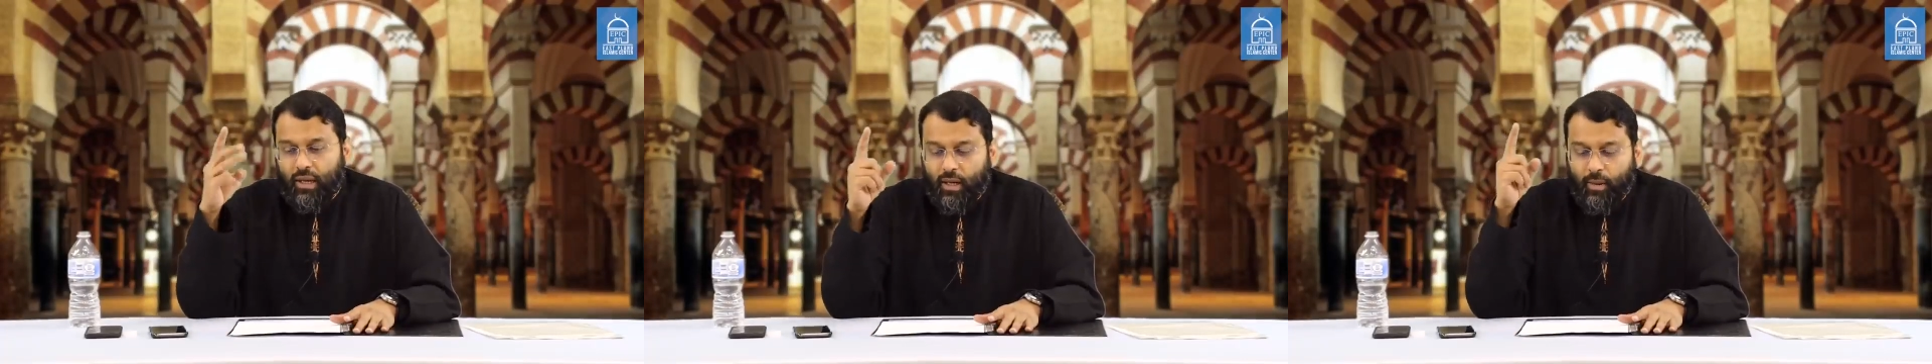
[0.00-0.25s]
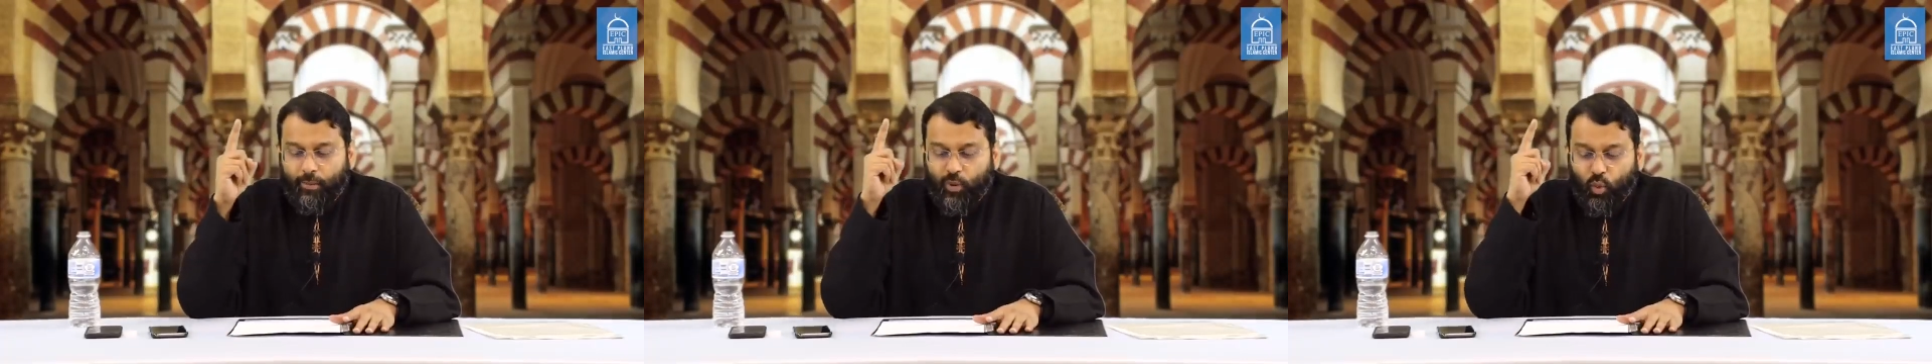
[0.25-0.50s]

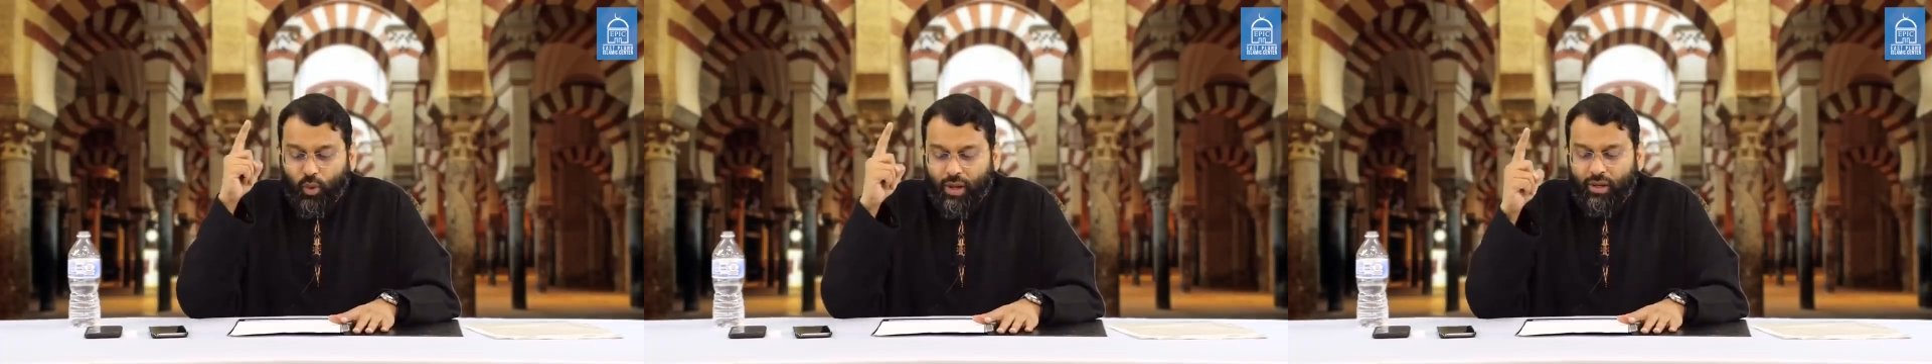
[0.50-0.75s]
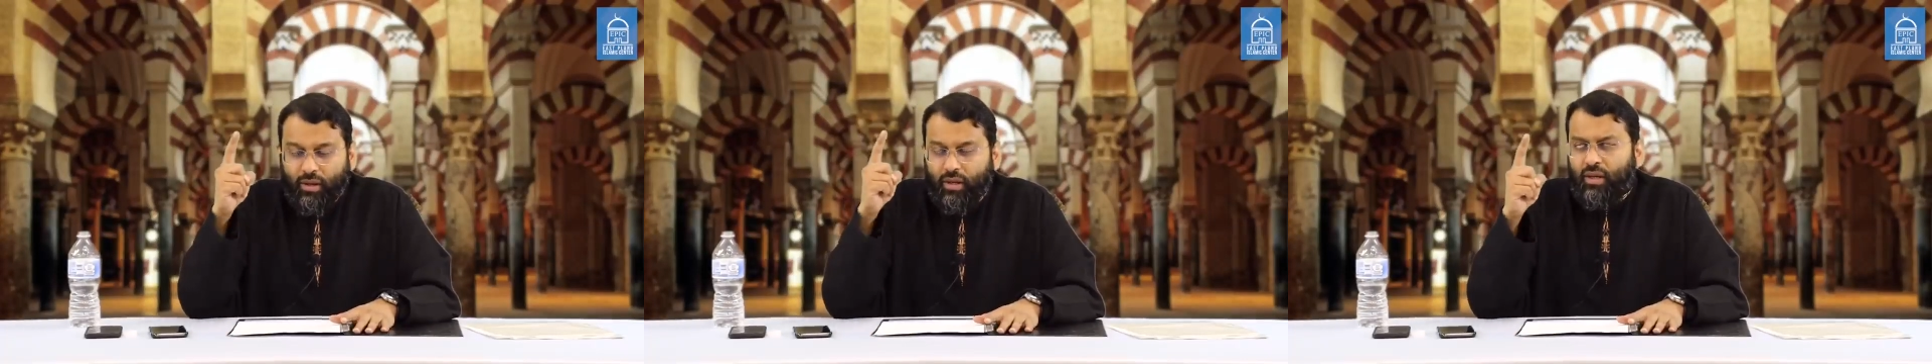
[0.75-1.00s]
Number
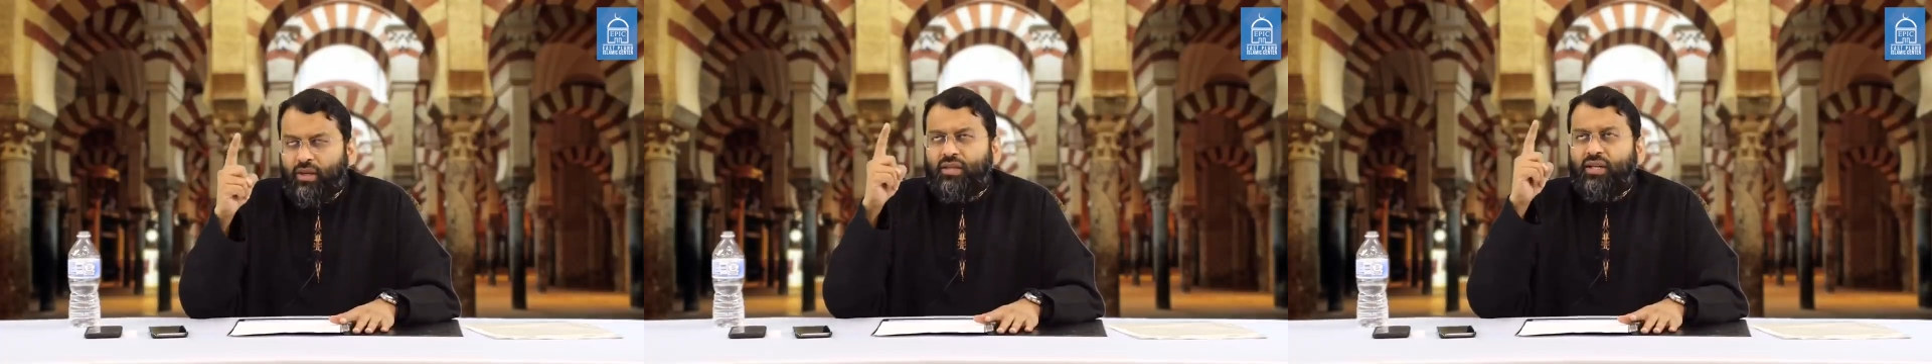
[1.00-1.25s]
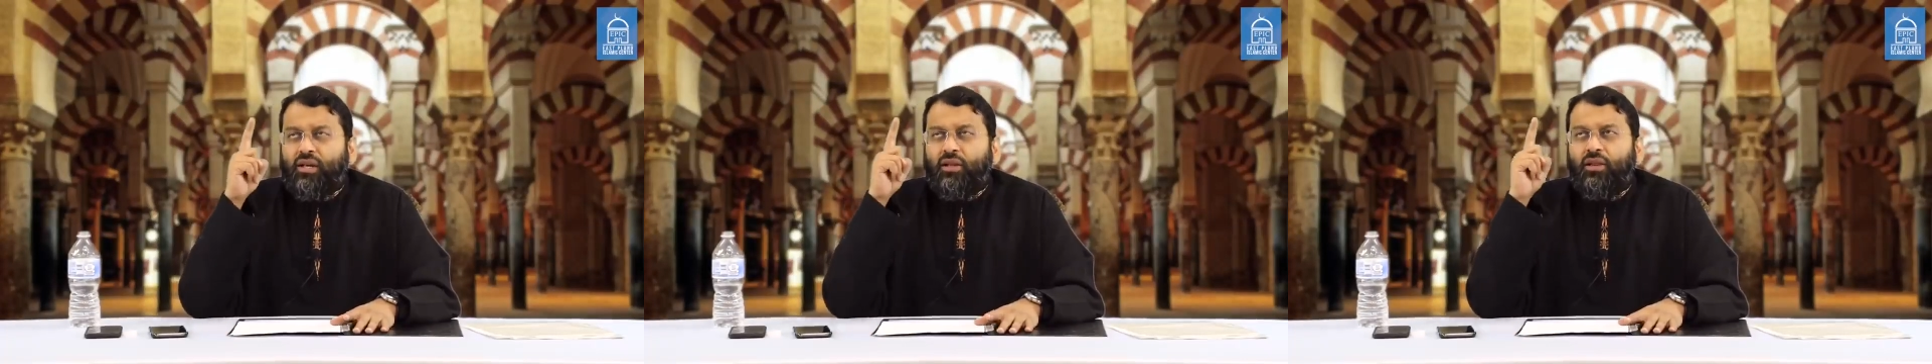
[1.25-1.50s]
one,
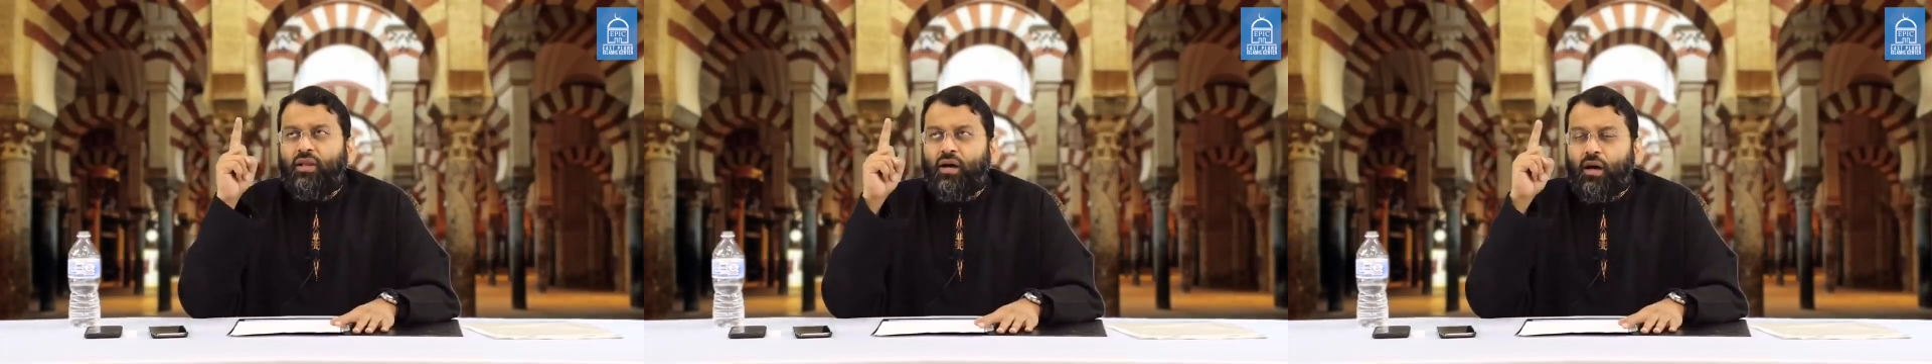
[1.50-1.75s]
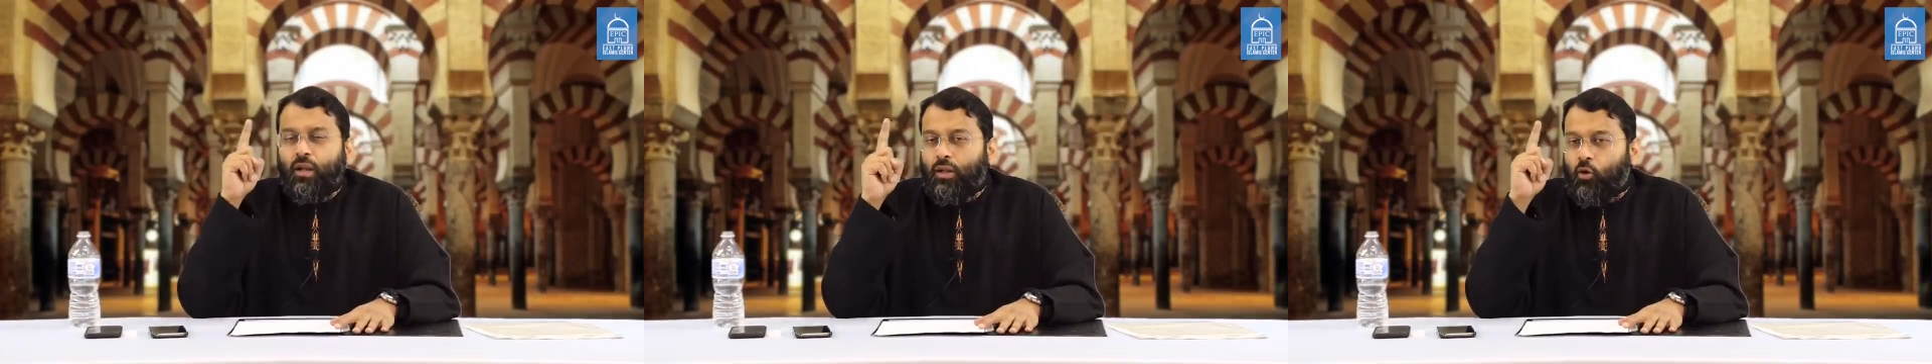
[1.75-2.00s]
that Allah
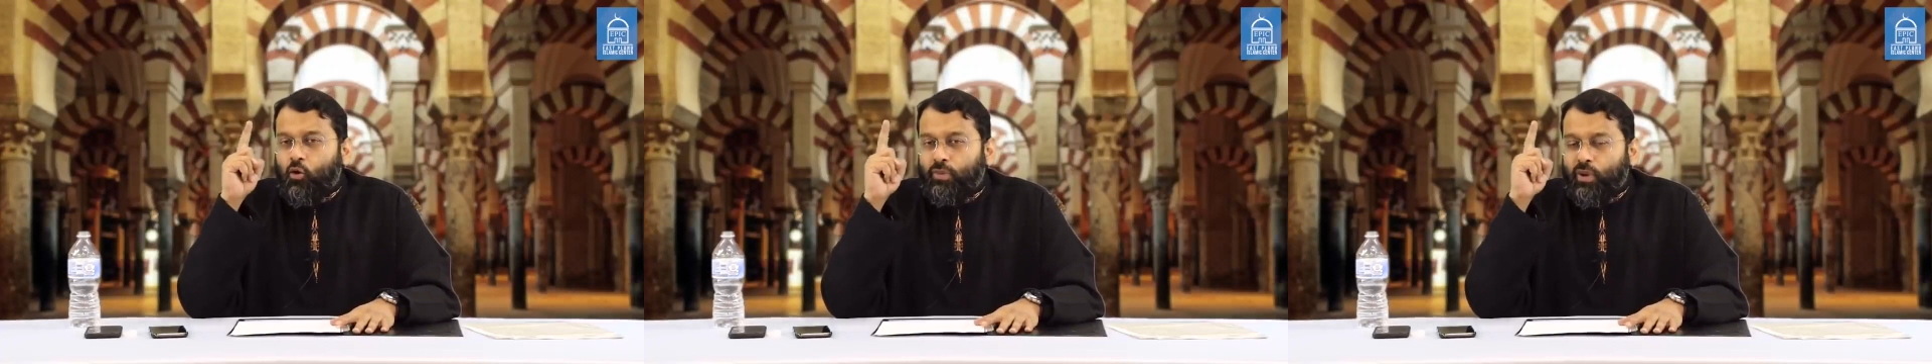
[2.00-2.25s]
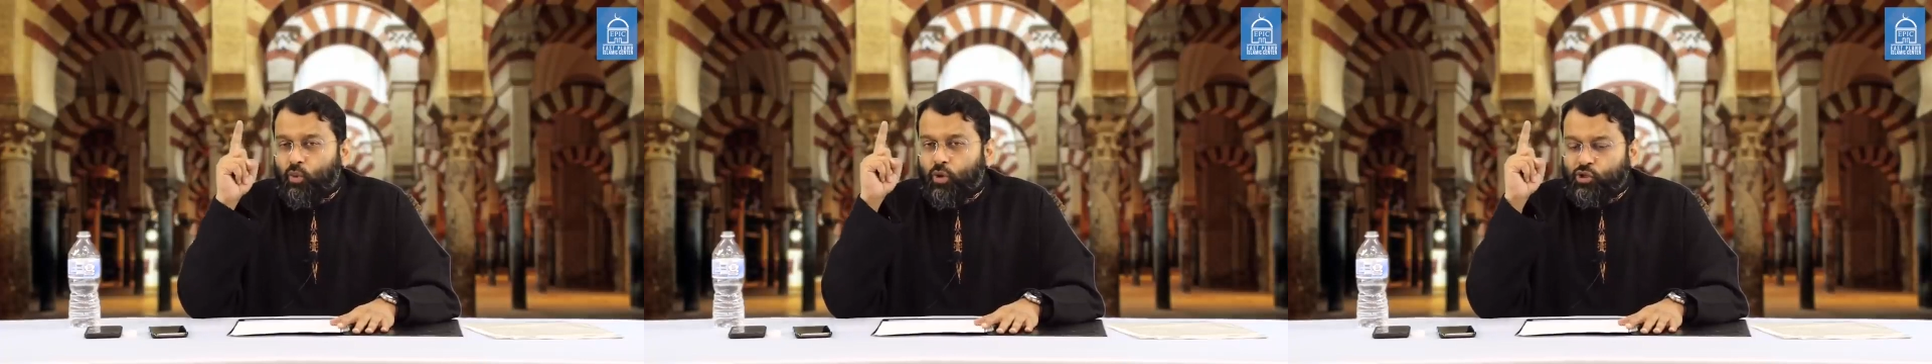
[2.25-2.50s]
alone
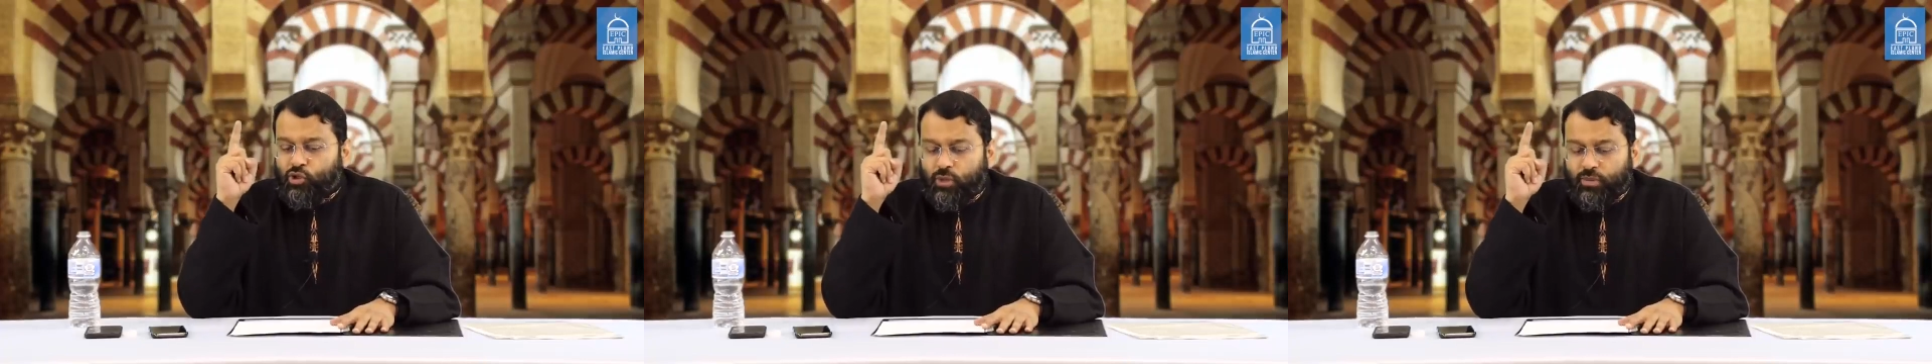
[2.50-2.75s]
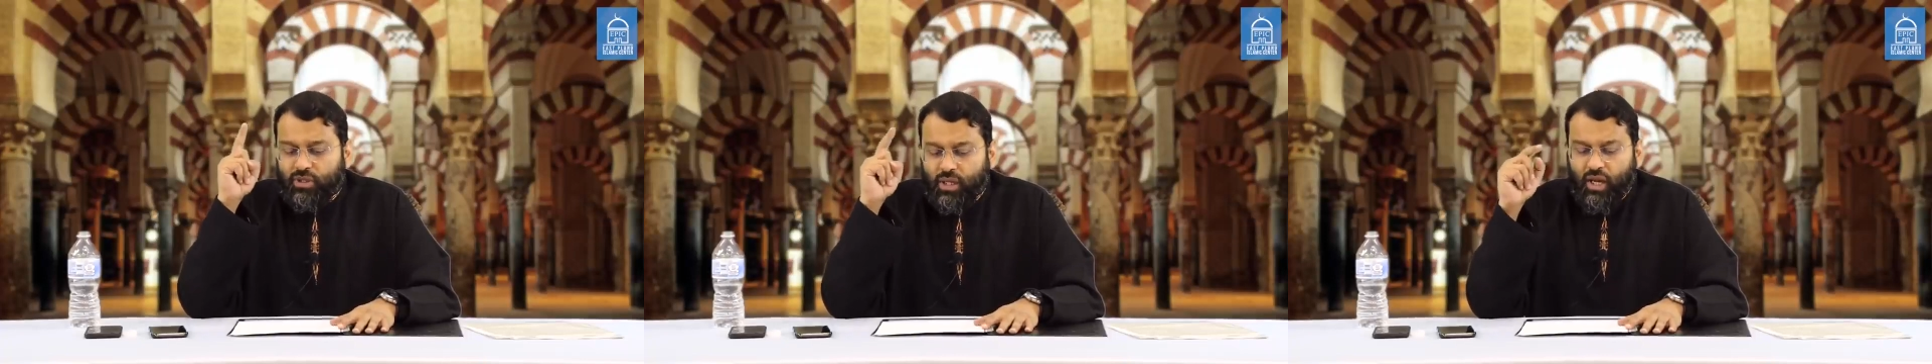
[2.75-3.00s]
be
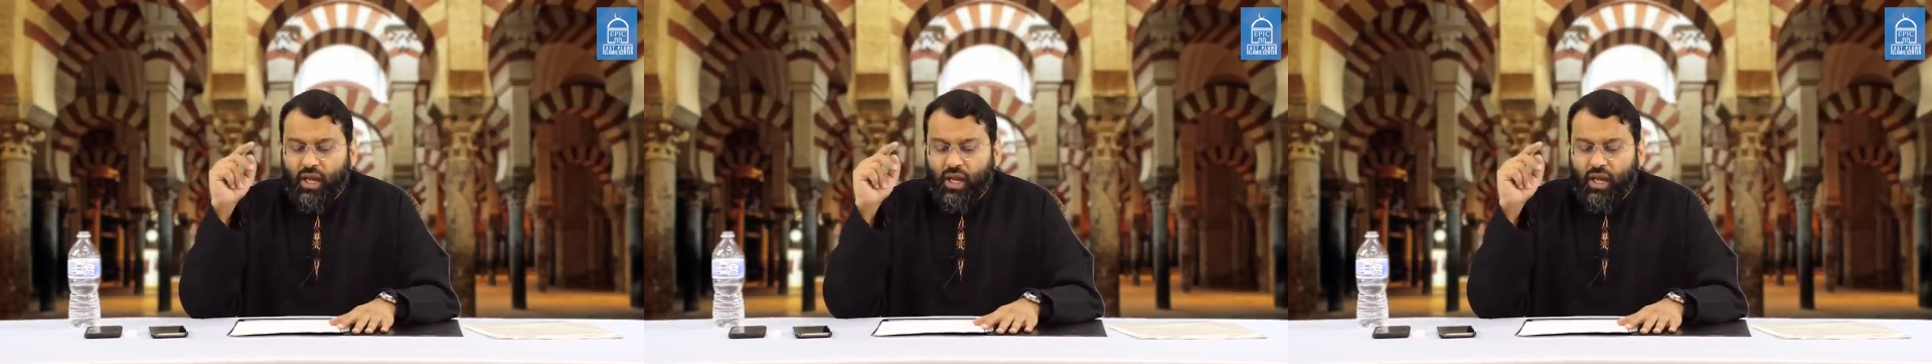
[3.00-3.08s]
worshipped.